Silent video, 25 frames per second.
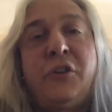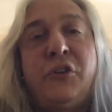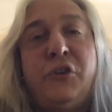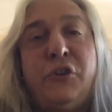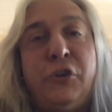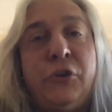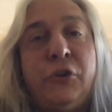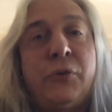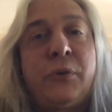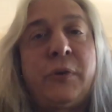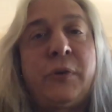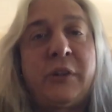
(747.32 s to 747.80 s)

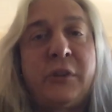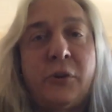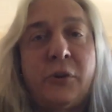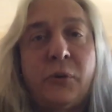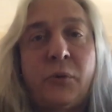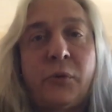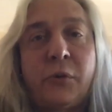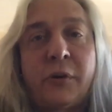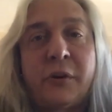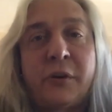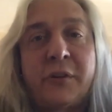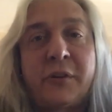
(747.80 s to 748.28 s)
doing the
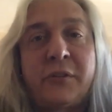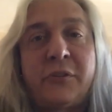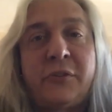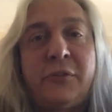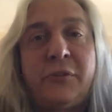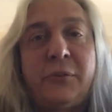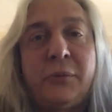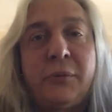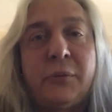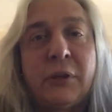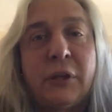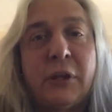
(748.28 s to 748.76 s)
work
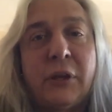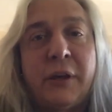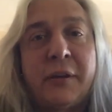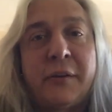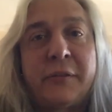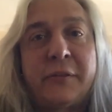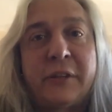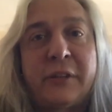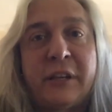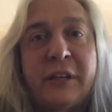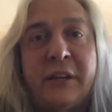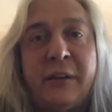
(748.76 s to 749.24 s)
to a lot
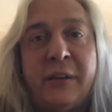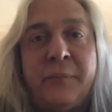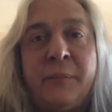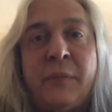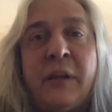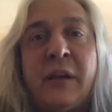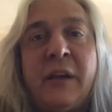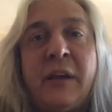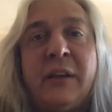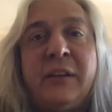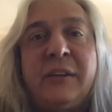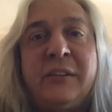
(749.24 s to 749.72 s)
of time
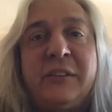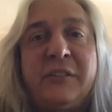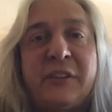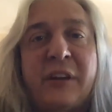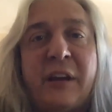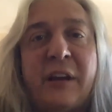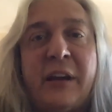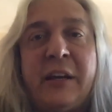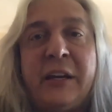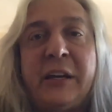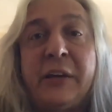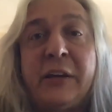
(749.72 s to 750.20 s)

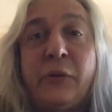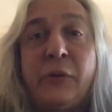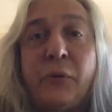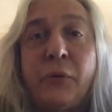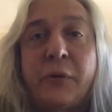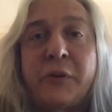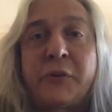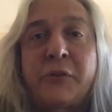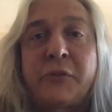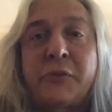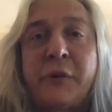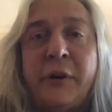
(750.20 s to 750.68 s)
designing and
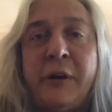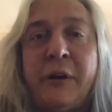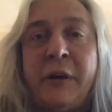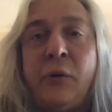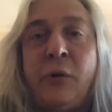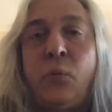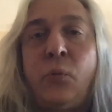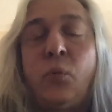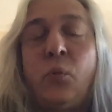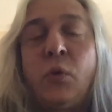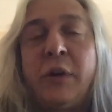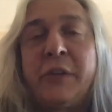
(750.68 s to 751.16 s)

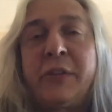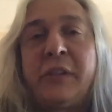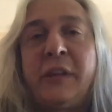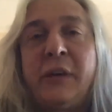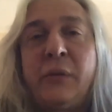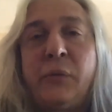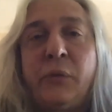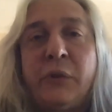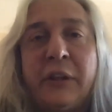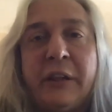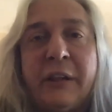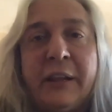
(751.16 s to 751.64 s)
orchestrating what
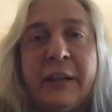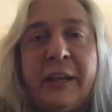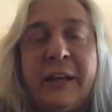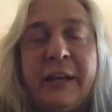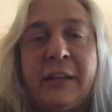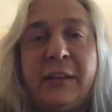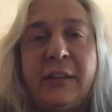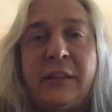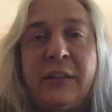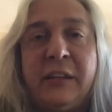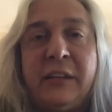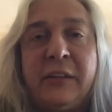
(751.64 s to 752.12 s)
they would
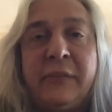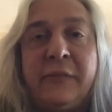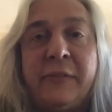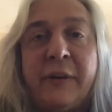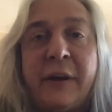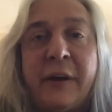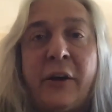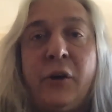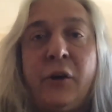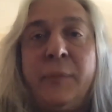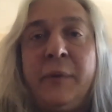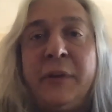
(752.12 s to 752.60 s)
like the
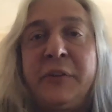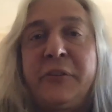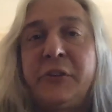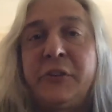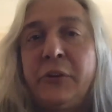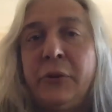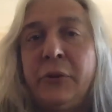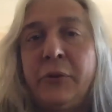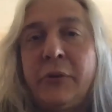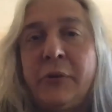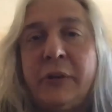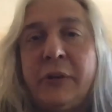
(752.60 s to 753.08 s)
environment
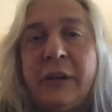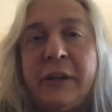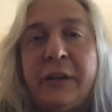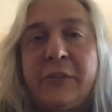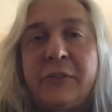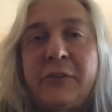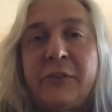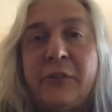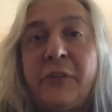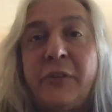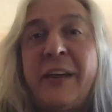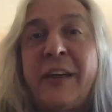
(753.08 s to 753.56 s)
to look like.
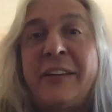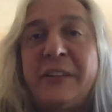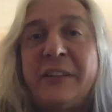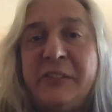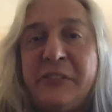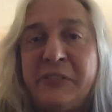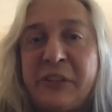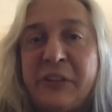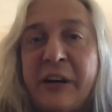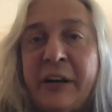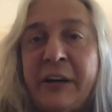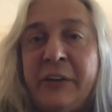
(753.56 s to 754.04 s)
So that
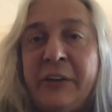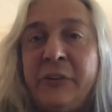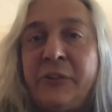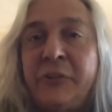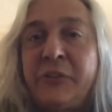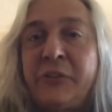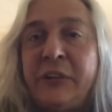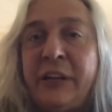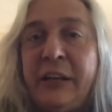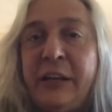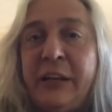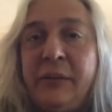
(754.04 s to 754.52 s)
desired
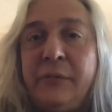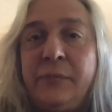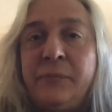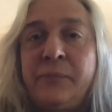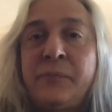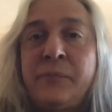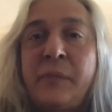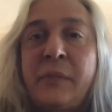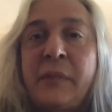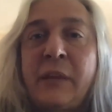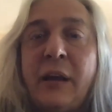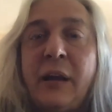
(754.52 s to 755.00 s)
state
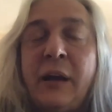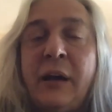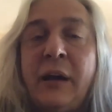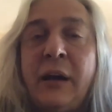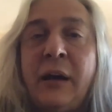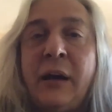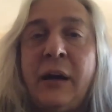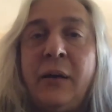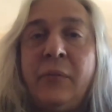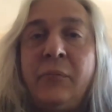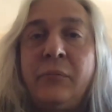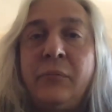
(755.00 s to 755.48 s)

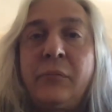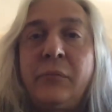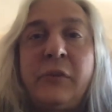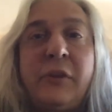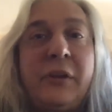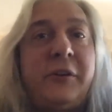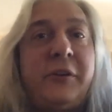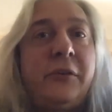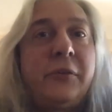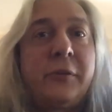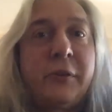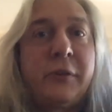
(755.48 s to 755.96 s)
um,
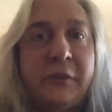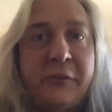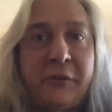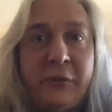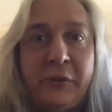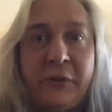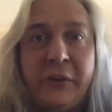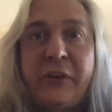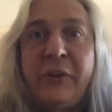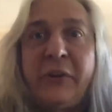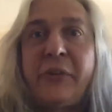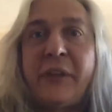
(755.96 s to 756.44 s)
and you'll
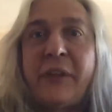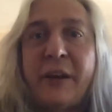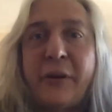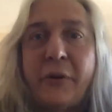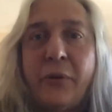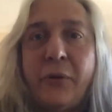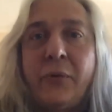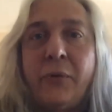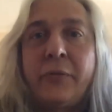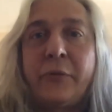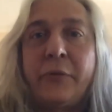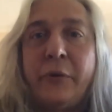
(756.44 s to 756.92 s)
you'll hear that
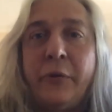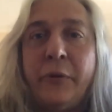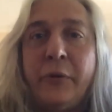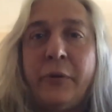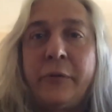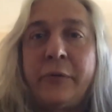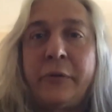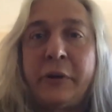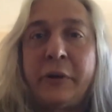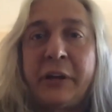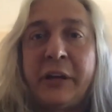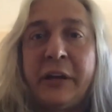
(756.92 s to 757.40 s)
over and
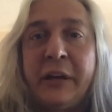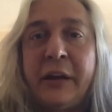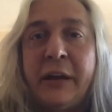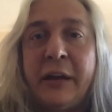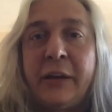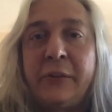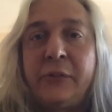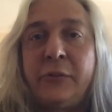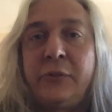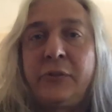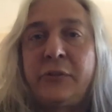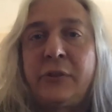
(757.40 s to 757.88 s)
over again
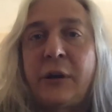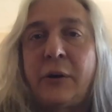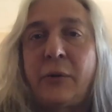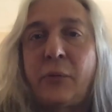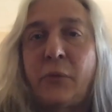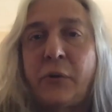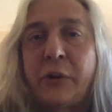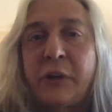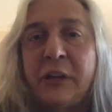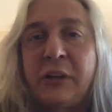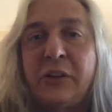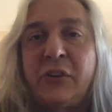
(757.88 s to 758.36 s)
as you start
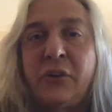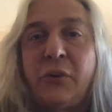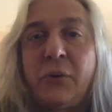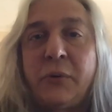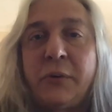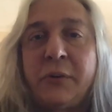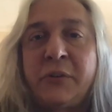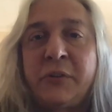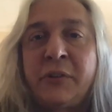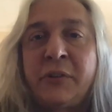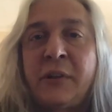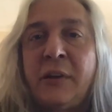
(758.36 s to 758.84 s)
working
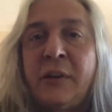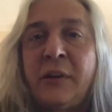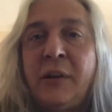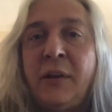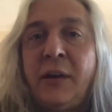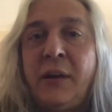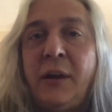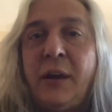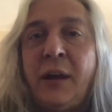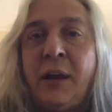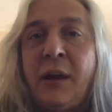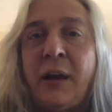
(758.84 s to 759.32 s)
towards
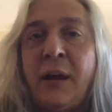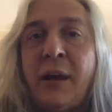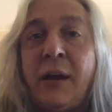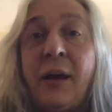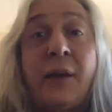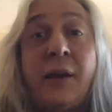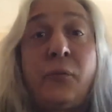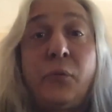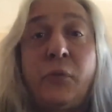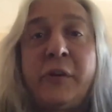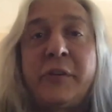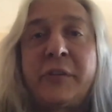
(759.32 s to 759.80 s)
uh,
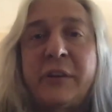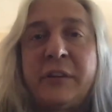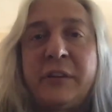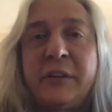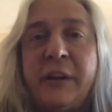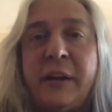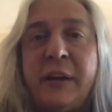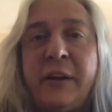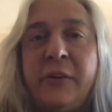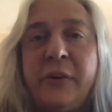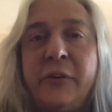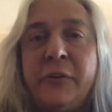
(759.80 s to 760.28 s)
and with
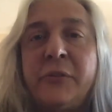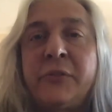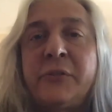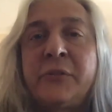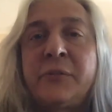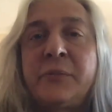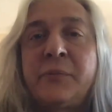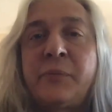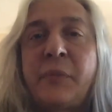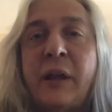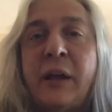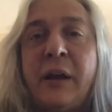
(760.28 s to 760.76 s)

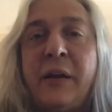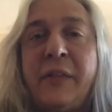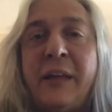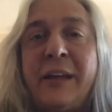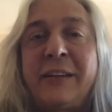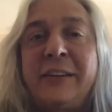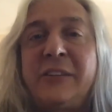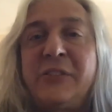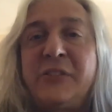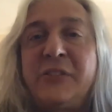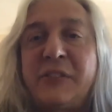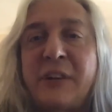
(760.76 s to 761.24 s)
containers uh,
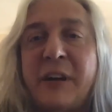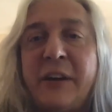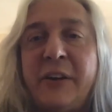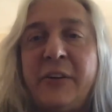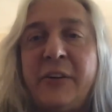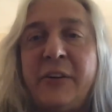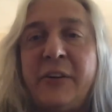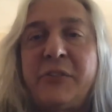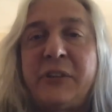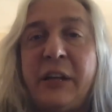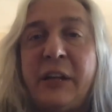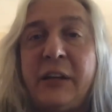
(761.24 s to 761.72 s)
that
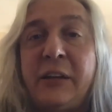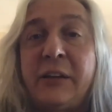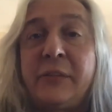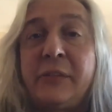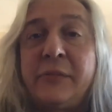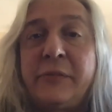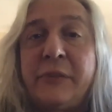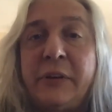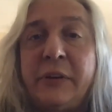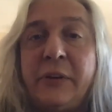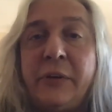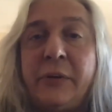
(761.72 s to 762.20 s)
desired state
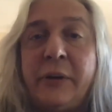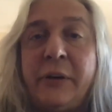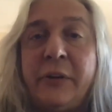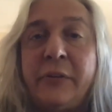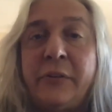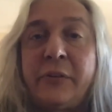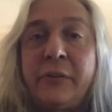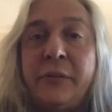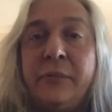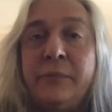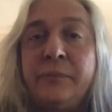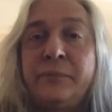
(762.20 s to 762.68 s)

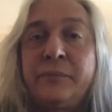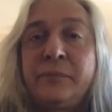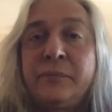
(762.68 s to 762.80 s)
configuration.